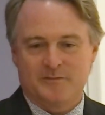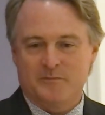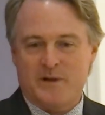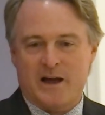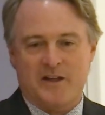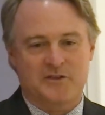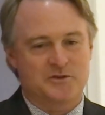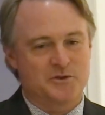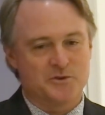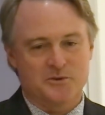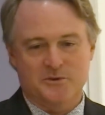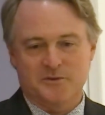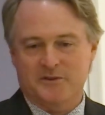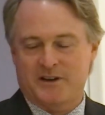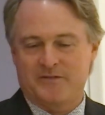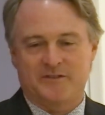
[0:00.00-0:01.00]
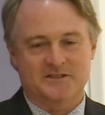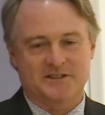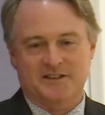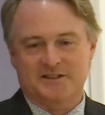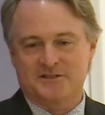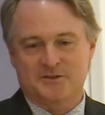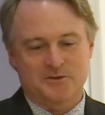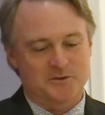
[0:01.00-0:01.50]
math 2,
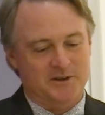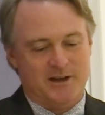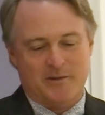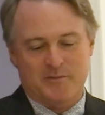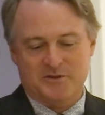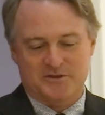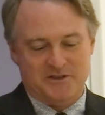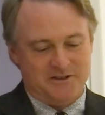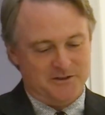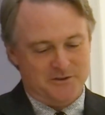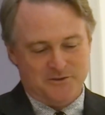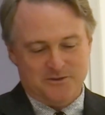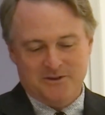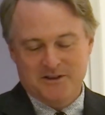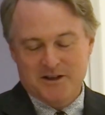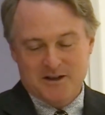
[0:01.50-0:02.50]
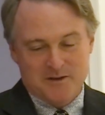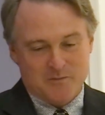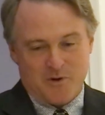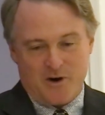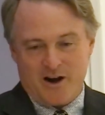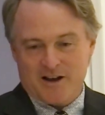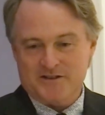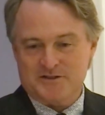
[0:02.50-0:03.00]
physics 2, chemistry 2,
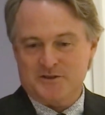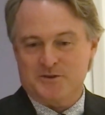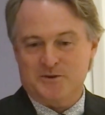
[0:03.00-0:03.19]
biology